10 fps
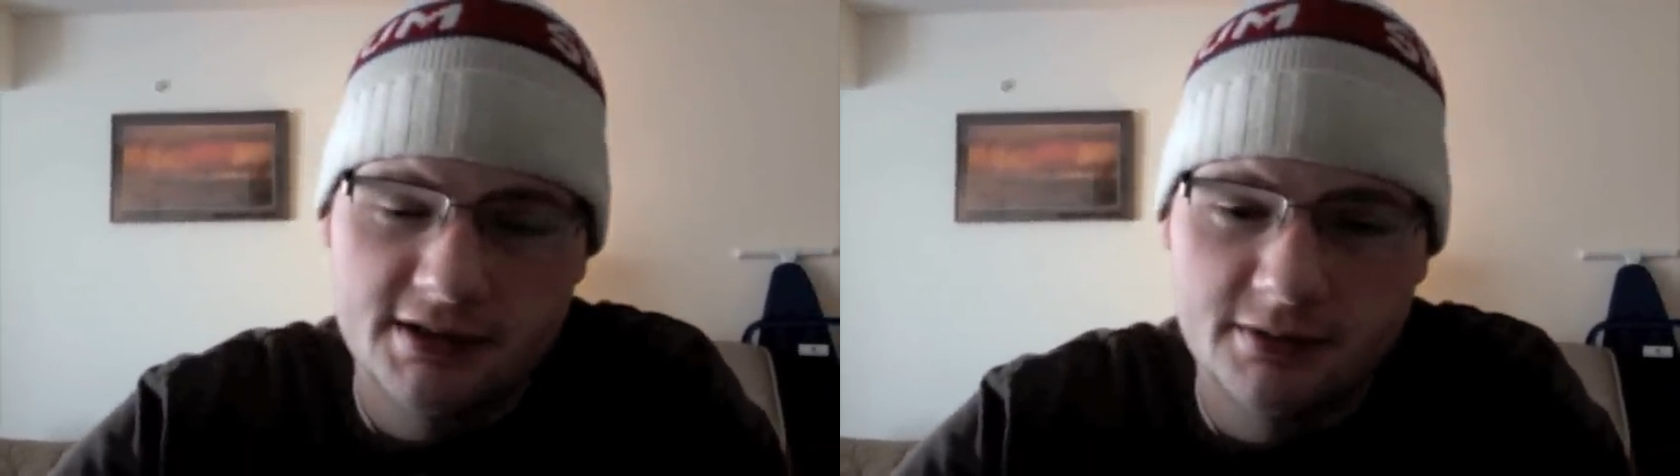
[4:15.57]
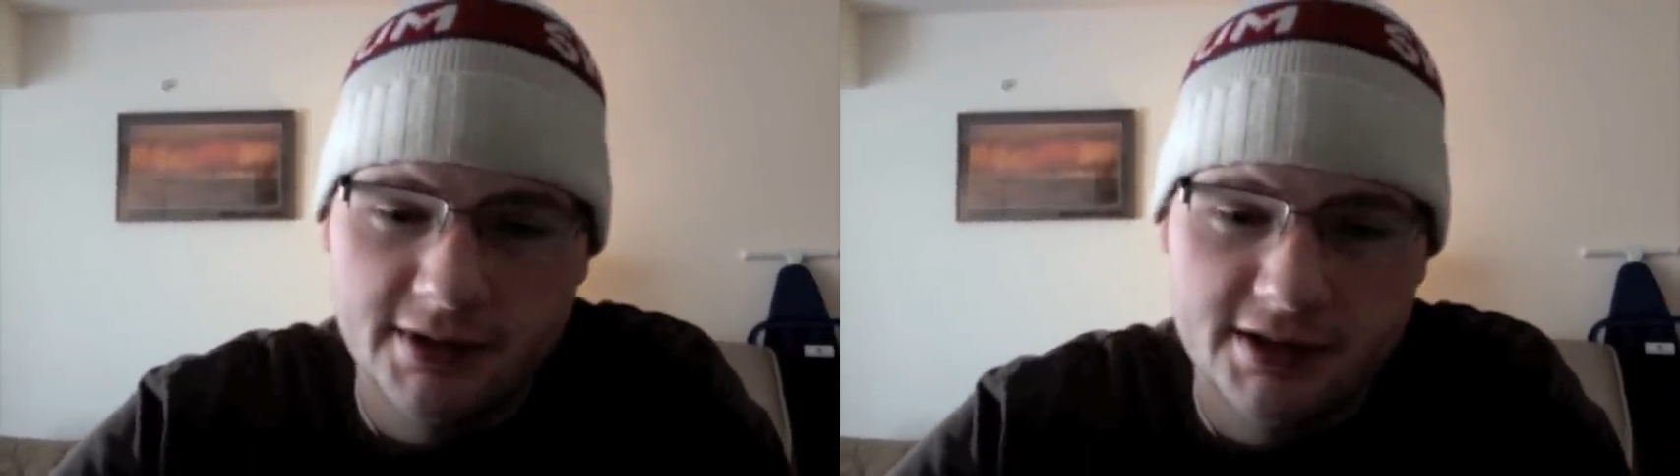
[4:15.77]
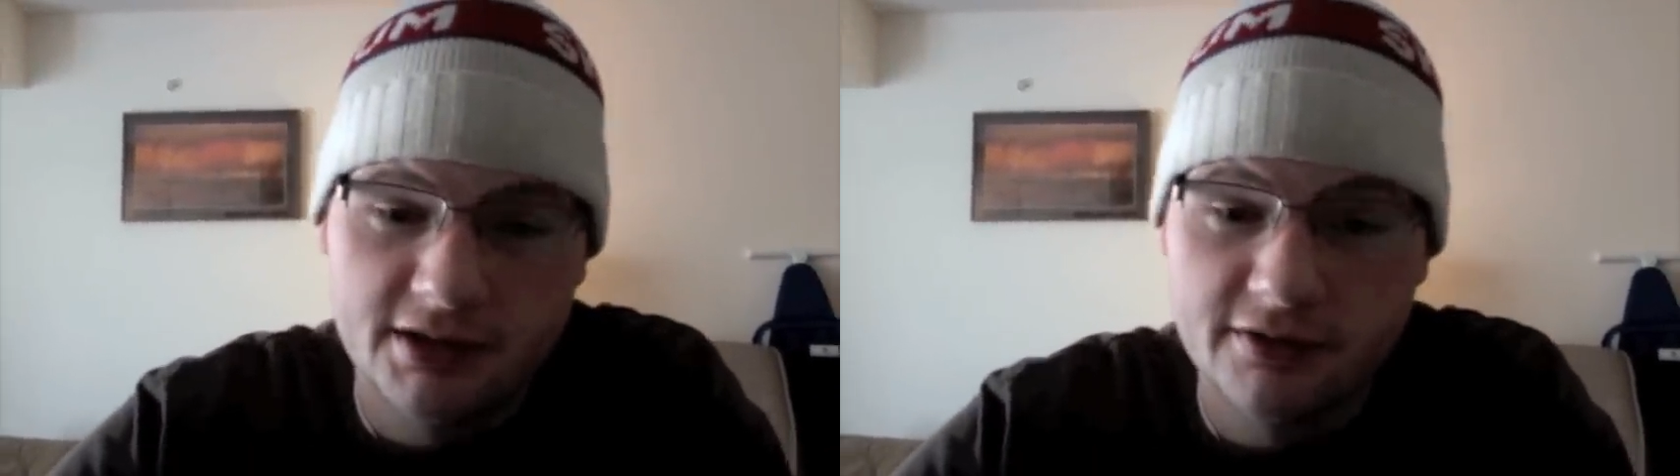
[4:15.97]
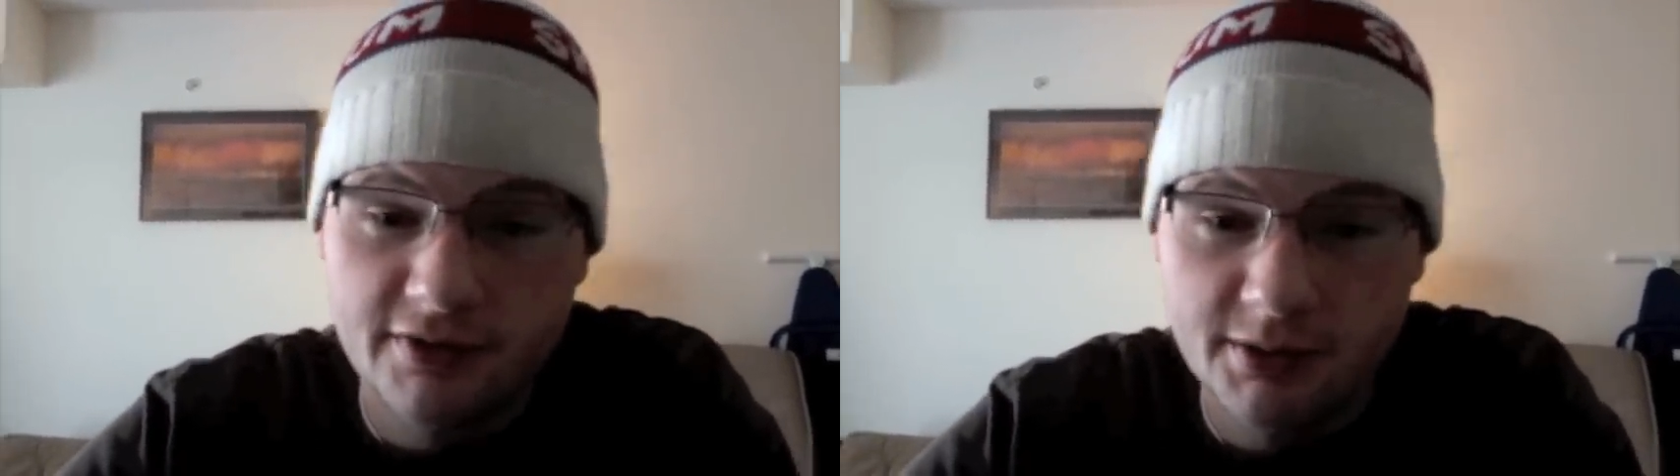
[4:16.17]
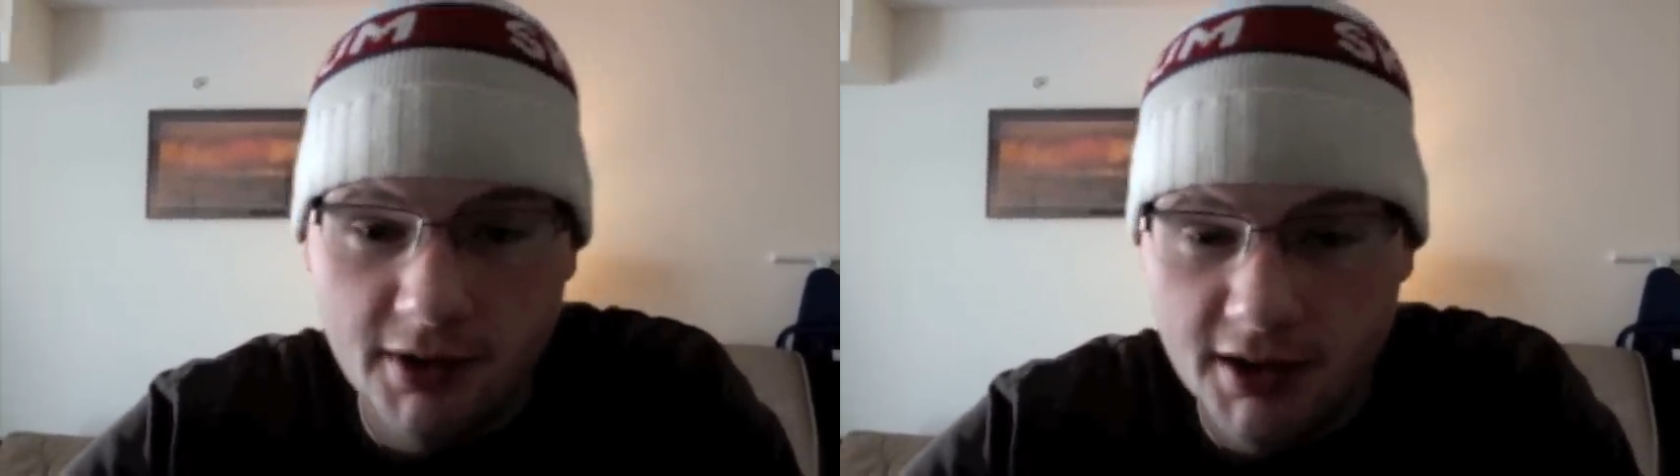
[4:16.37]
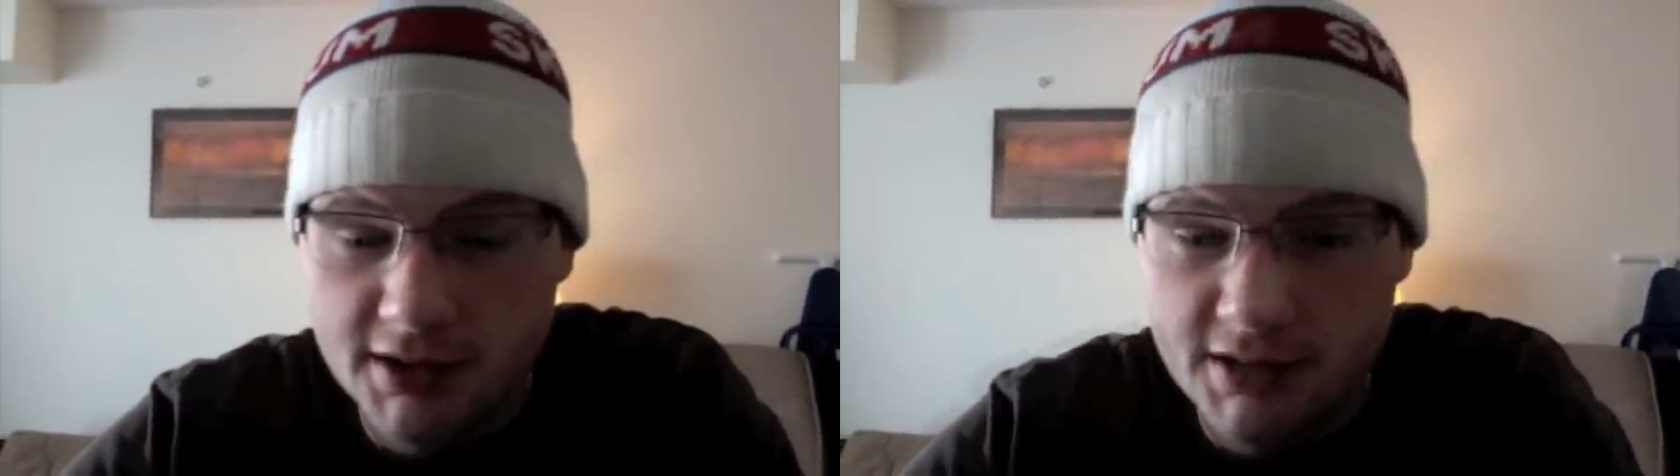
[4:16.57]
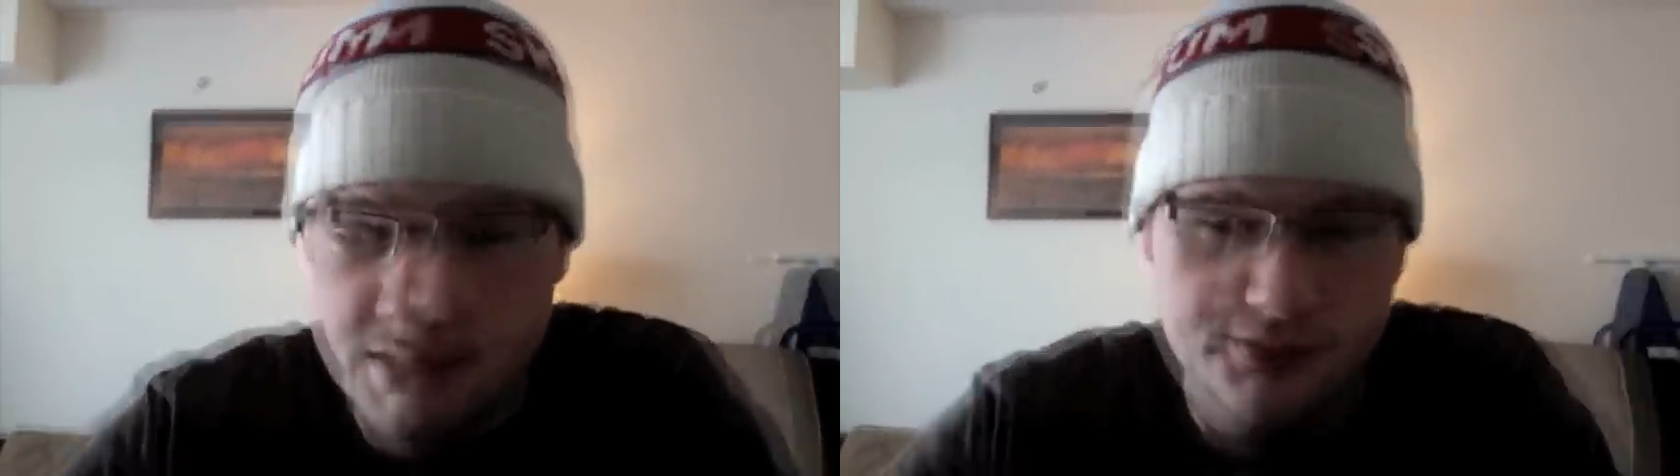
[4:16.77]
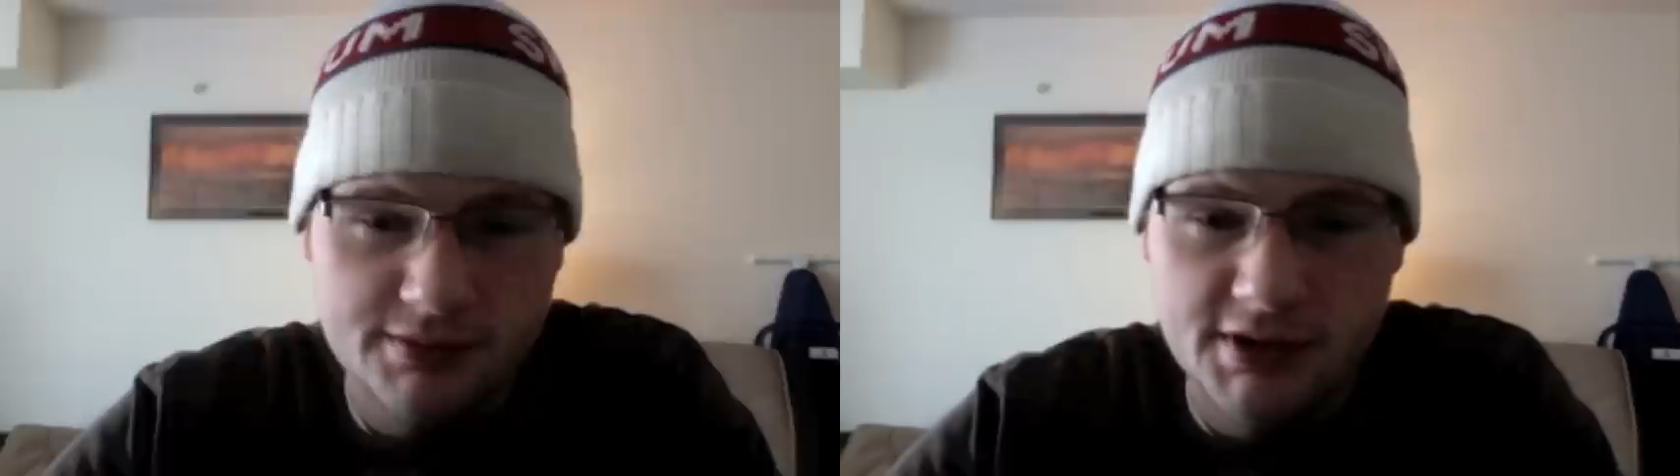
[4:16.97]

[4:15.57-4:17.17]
the winter if they wanted to.